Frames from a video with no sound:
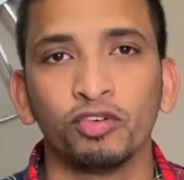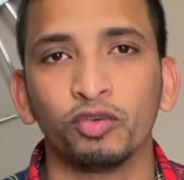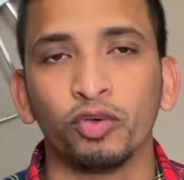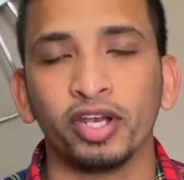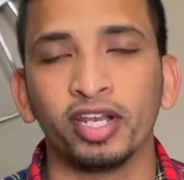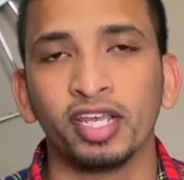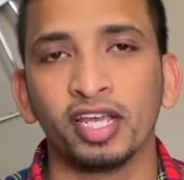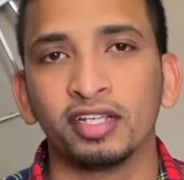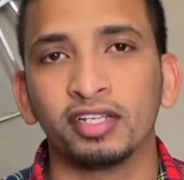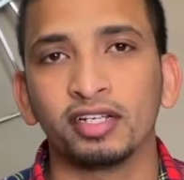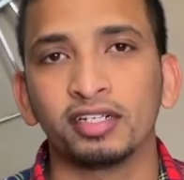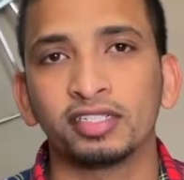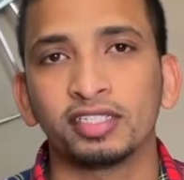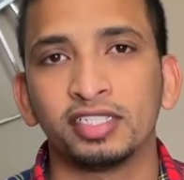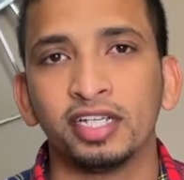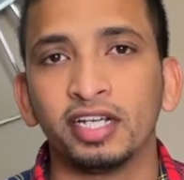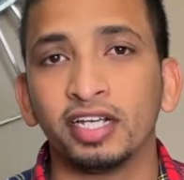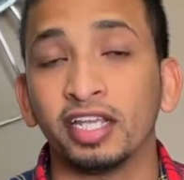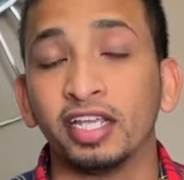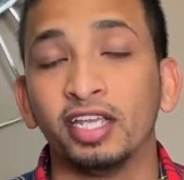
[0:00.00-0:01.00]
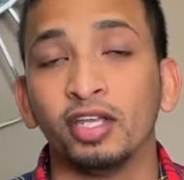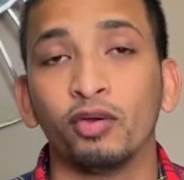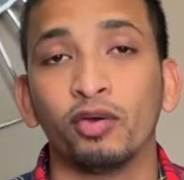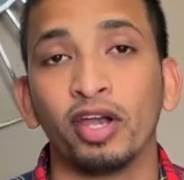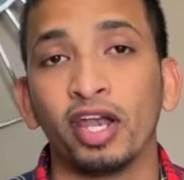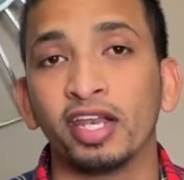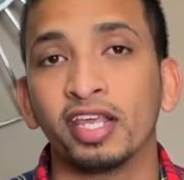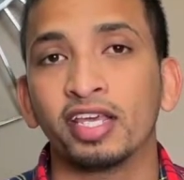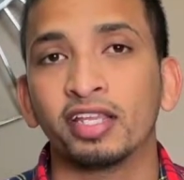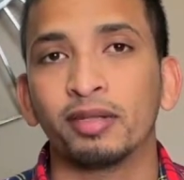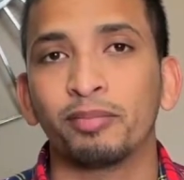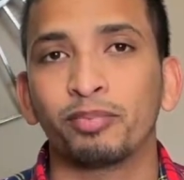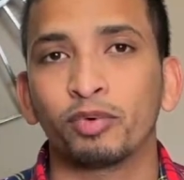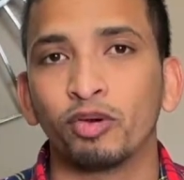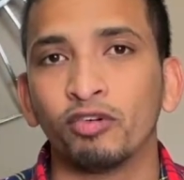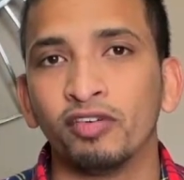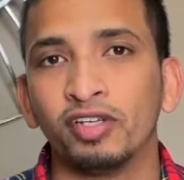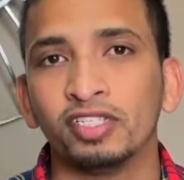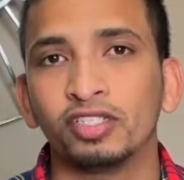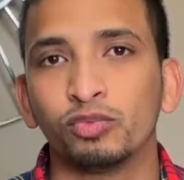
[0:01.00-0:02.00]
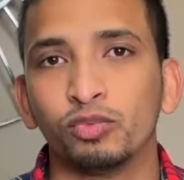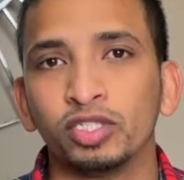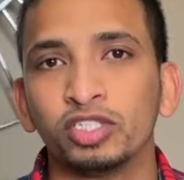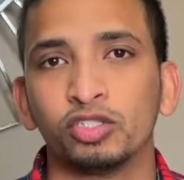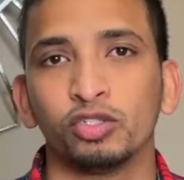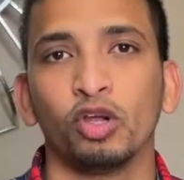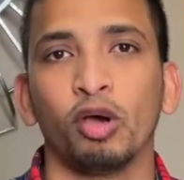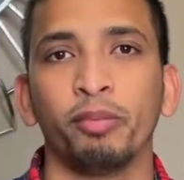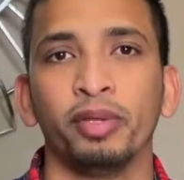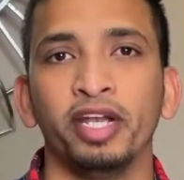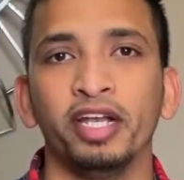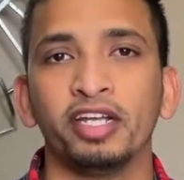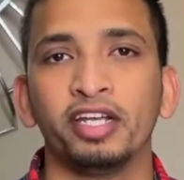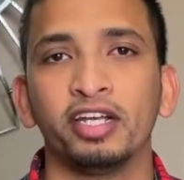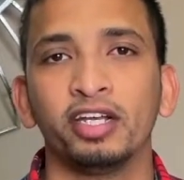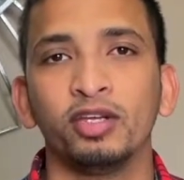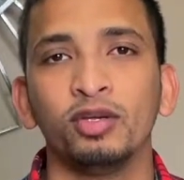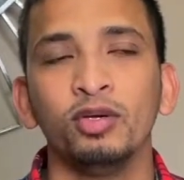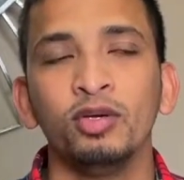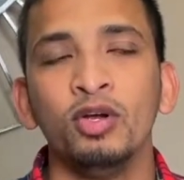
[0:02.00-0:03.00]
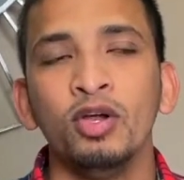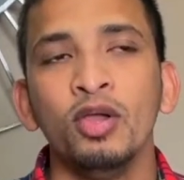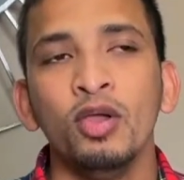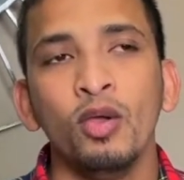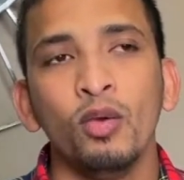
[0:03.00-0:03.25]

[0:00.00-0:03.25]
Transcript: to any other city or any other province which nominated you.